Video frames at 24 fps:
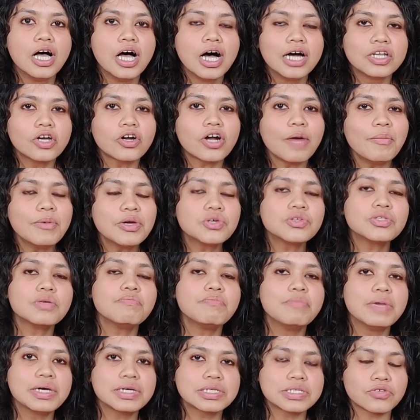Now, coming to
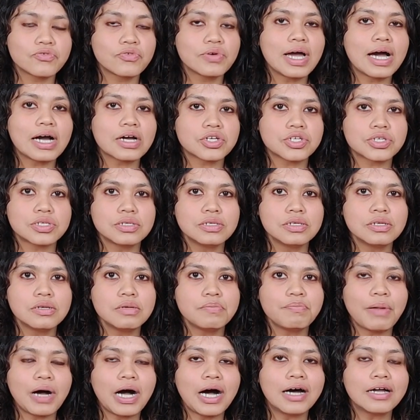the mixed
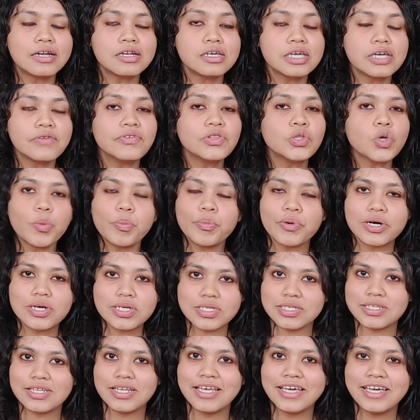reaction part, even though
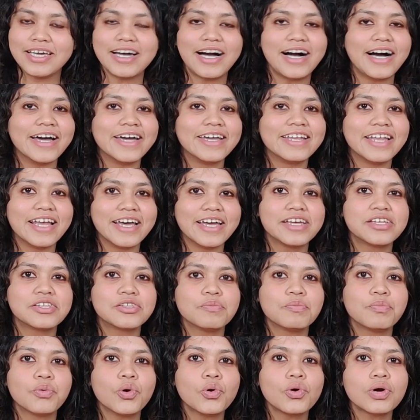personally I
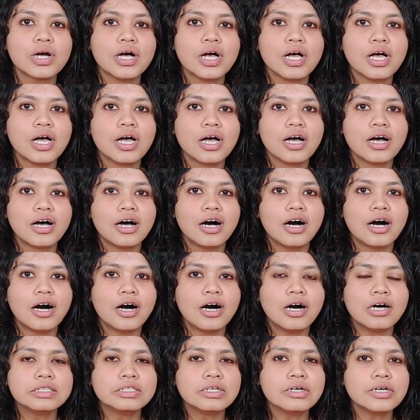like the book,
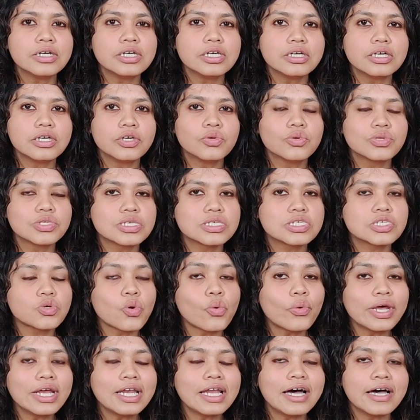the
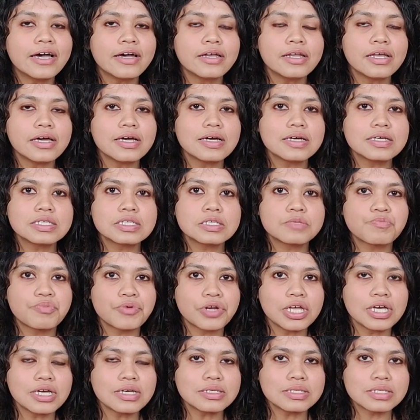storyline is
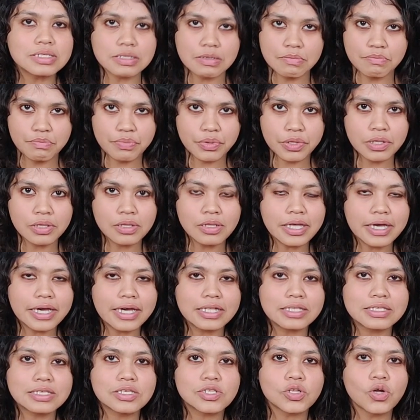pretty simple.
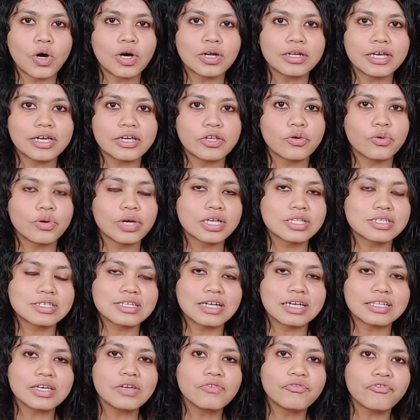It's not,
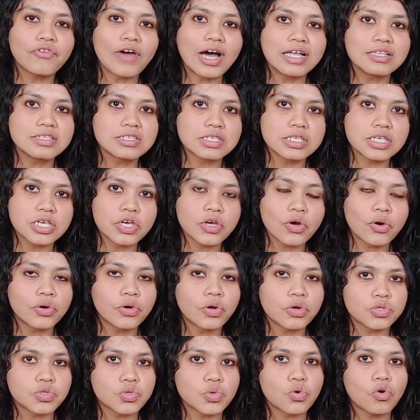it's nothing fancy or
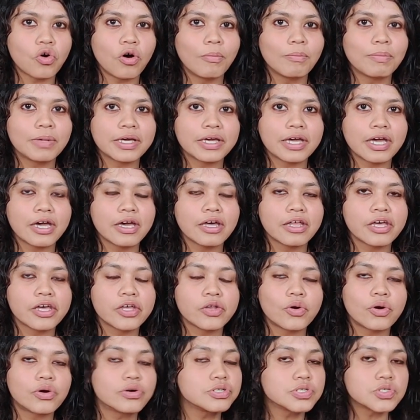not too
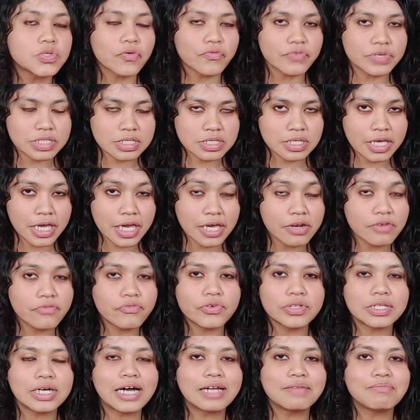complicated or sophisticated
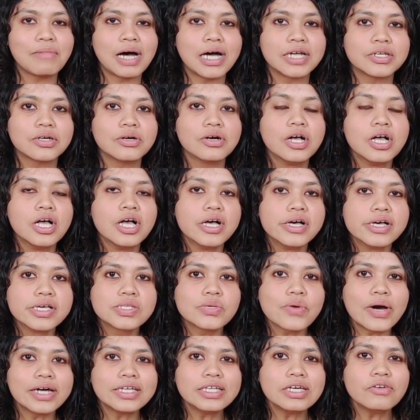for that matter.
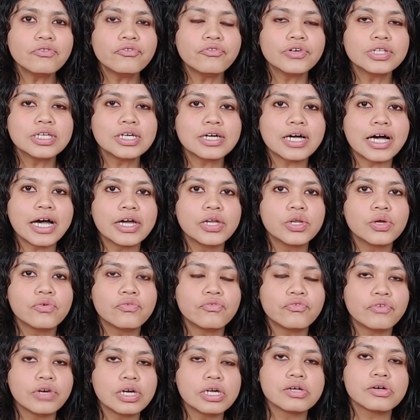So I think for the kind
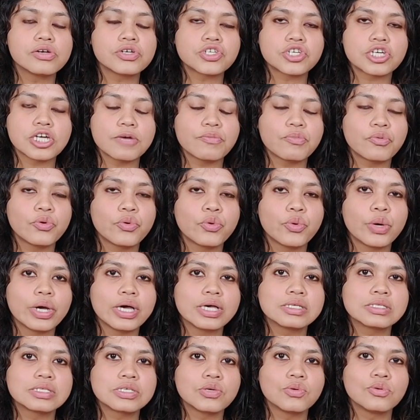of readership who
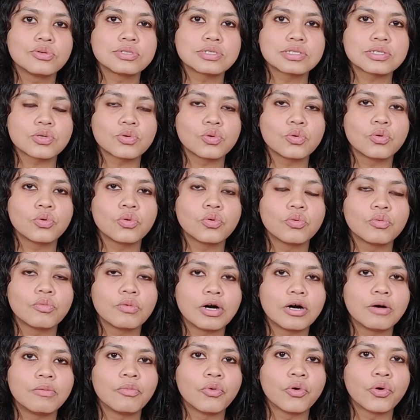is used
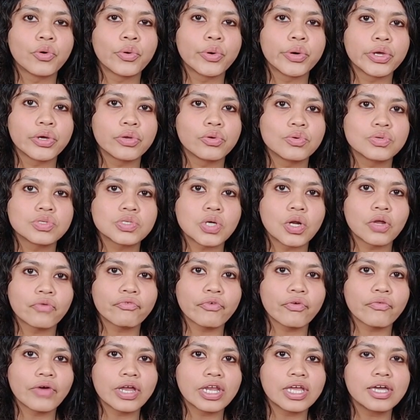to a more, sort
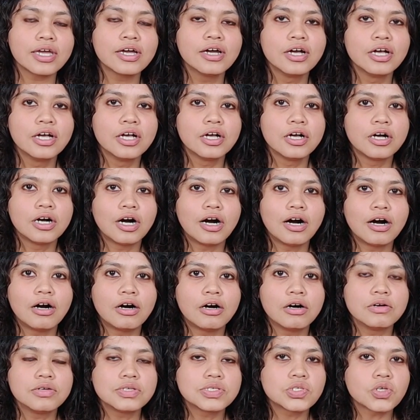of a very
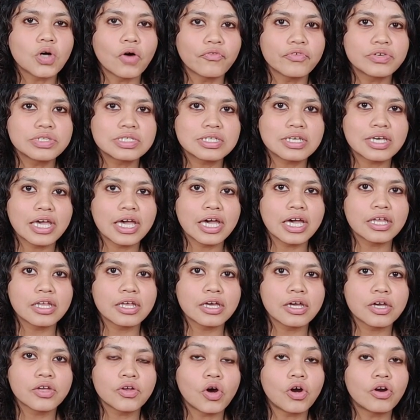
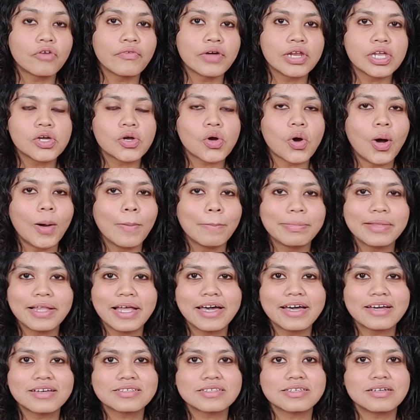sophisticated or very
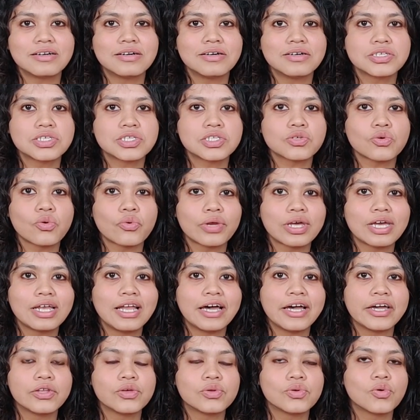complex
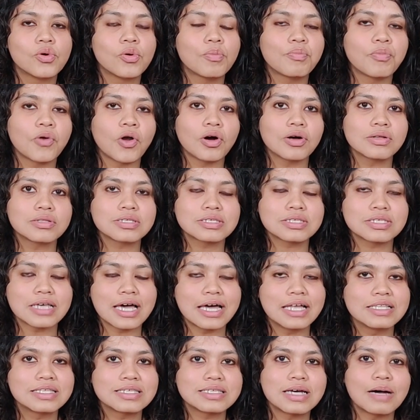storyline, plots
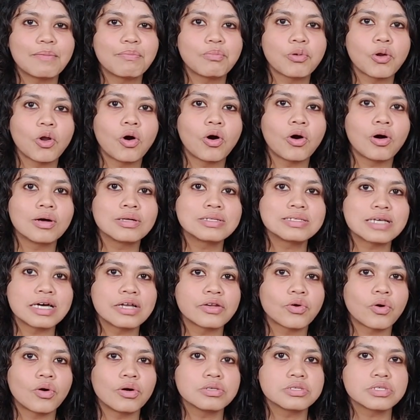and subplots
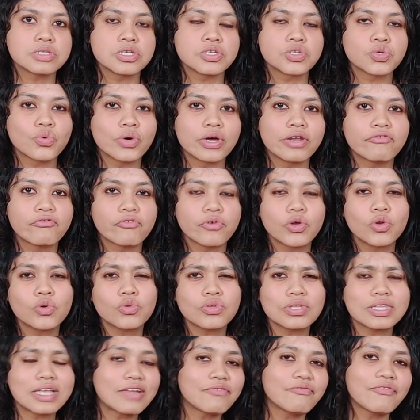and constant to and fro,
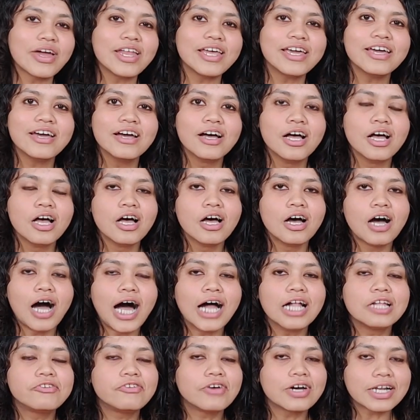that very
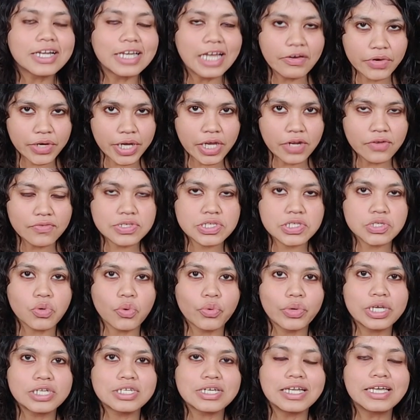ultra clever kind of
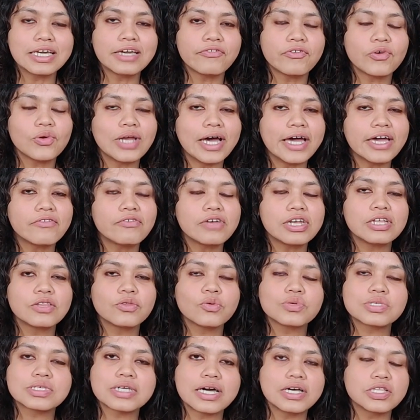storytelling. If you like
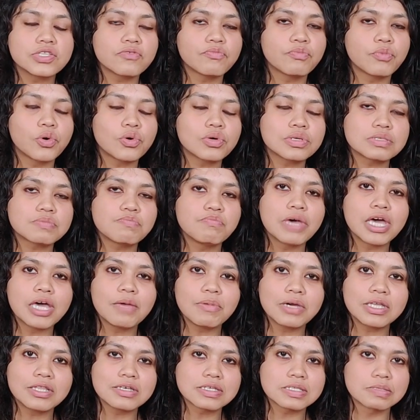reading those kinds of books,
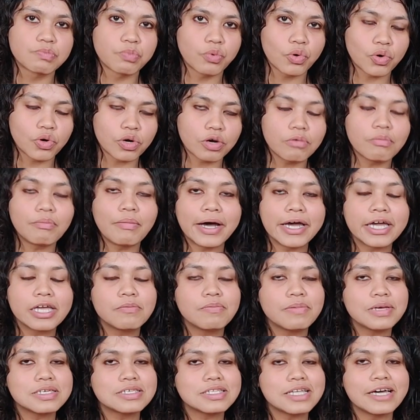maybe this book
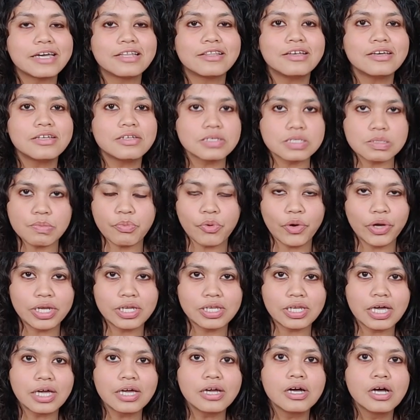might be slightly
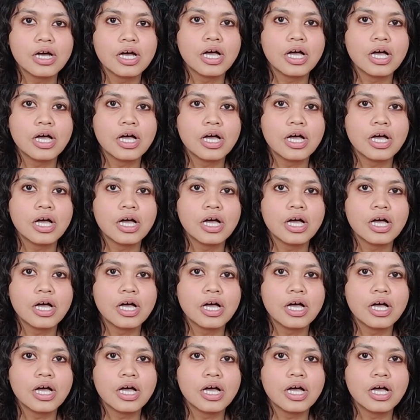disappointing